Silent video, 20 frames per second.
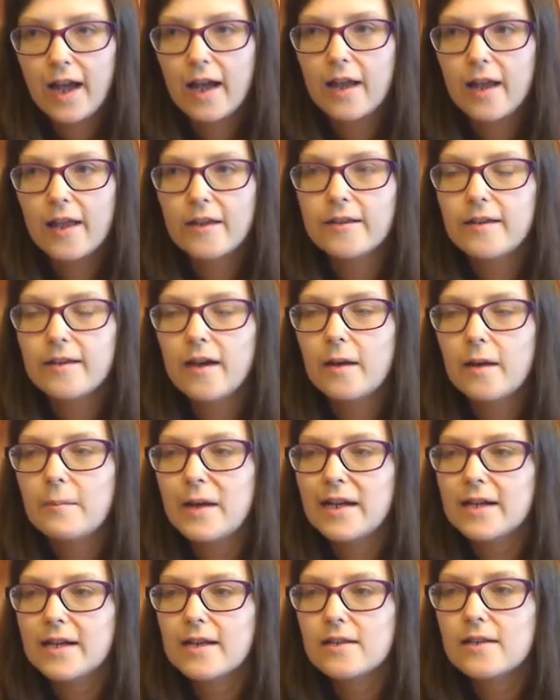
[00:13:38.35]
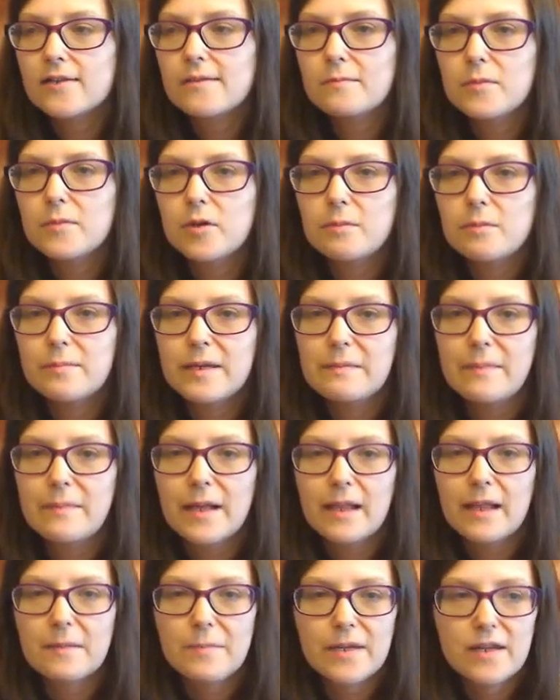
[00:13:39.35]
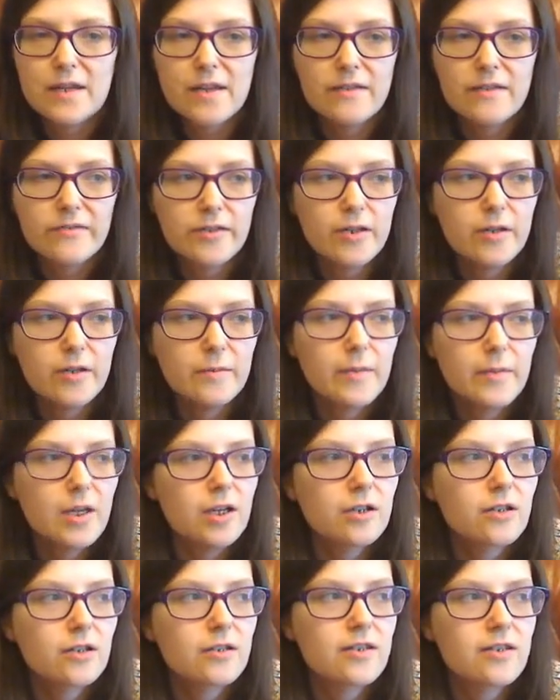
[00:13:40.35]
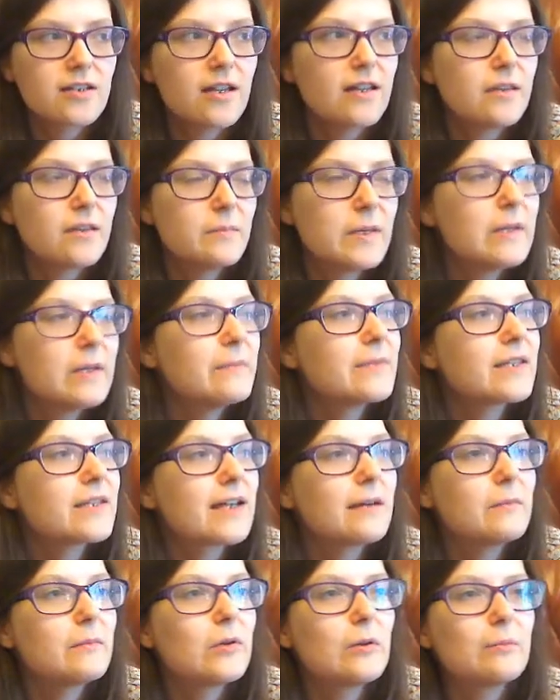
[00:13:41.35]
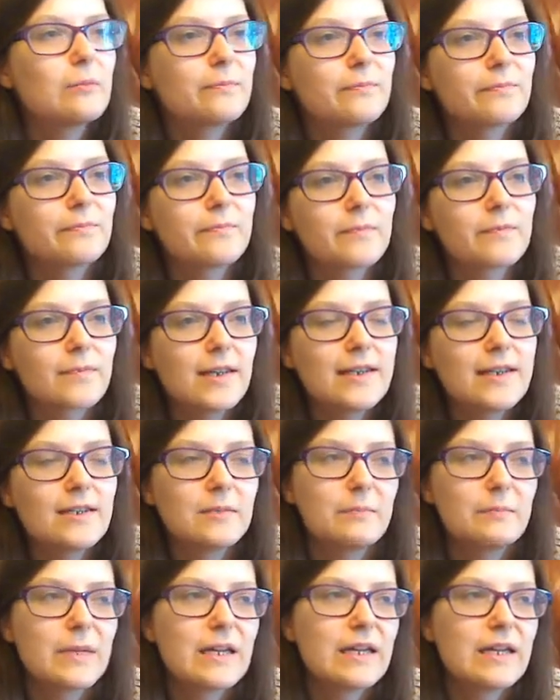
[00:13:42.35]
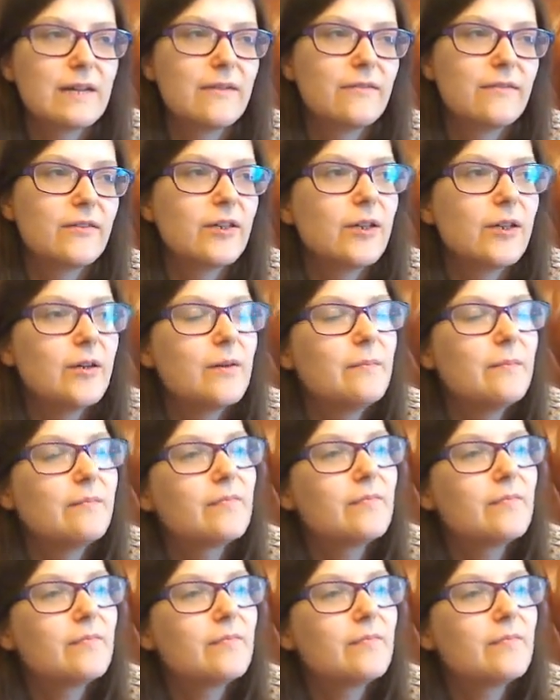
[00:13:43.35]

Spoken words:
And I might get some more B-Pal perfume, because at the moment I'm all into perfume.